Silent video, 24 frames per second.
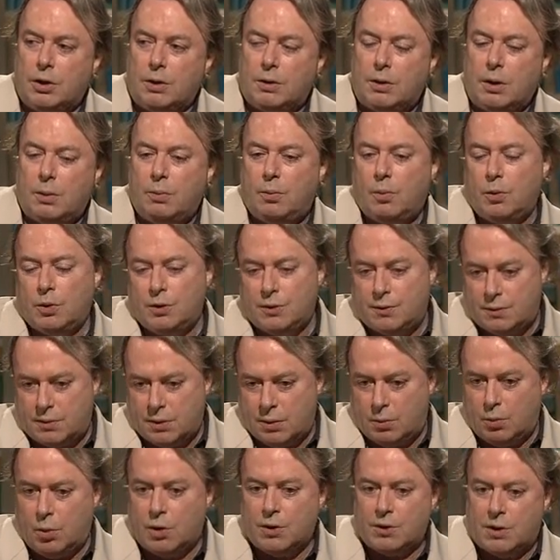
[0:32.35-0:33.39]
It
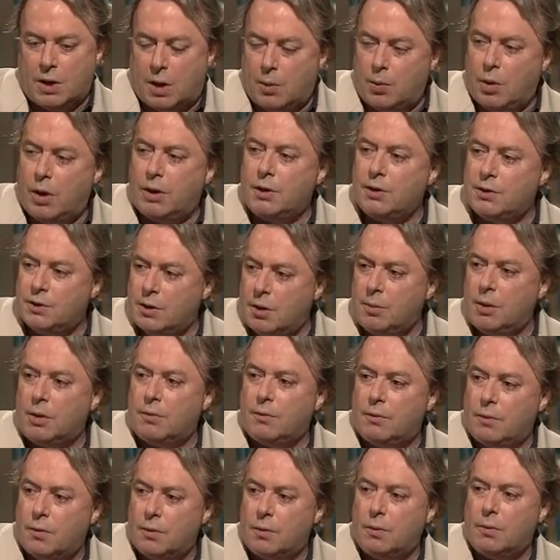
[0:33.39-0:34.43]
was that way to
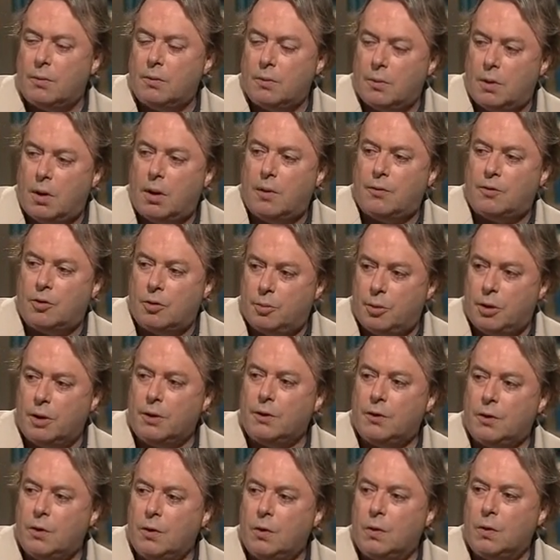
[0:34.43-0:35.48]
Salman after a
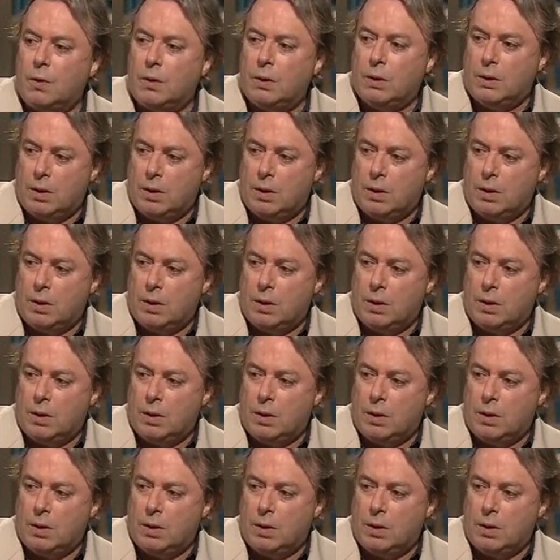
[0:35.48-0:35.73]
bit, too.